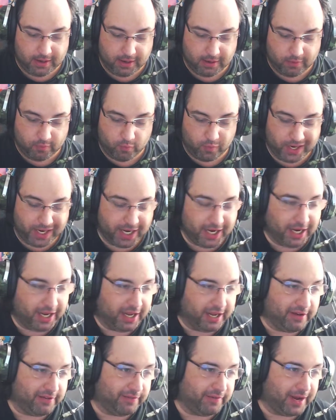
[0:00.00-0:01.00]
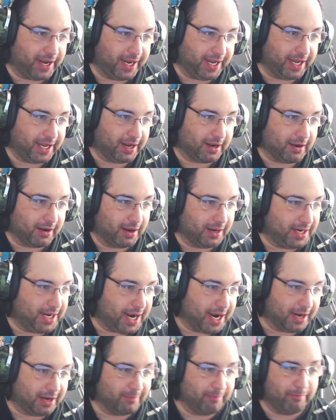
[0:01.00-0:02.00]
when and if I get
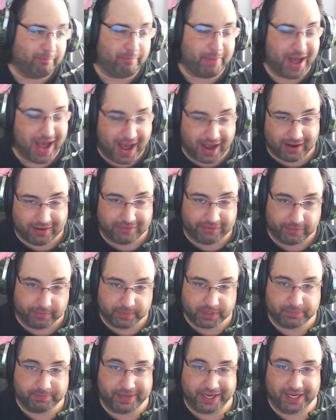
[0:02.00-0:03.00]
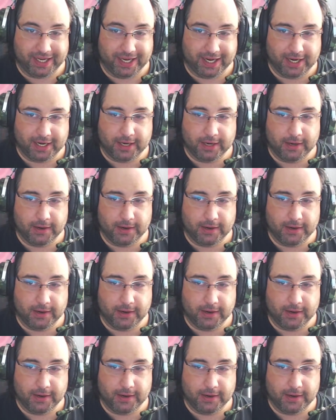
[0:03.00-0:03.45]
contact back from Speedlink.